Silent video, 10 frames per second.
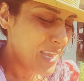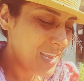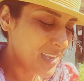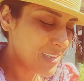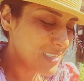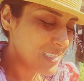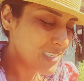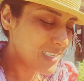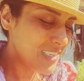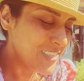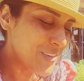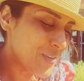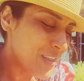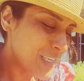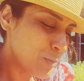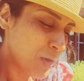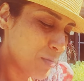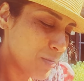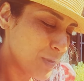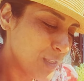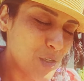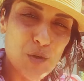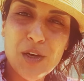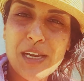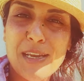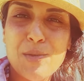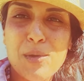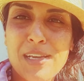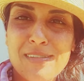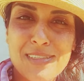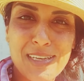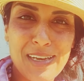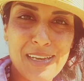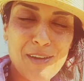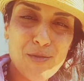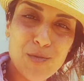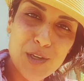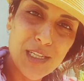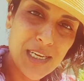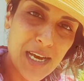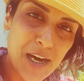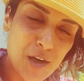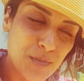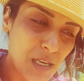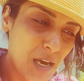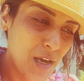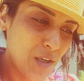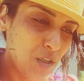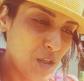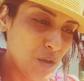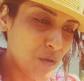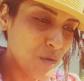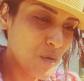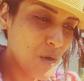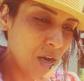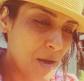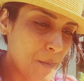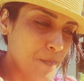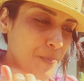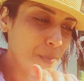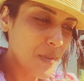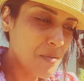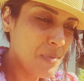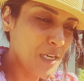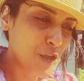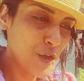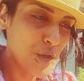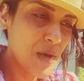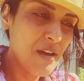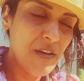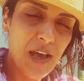And that's probably the shorthand way of saying it really helps to make sure you have a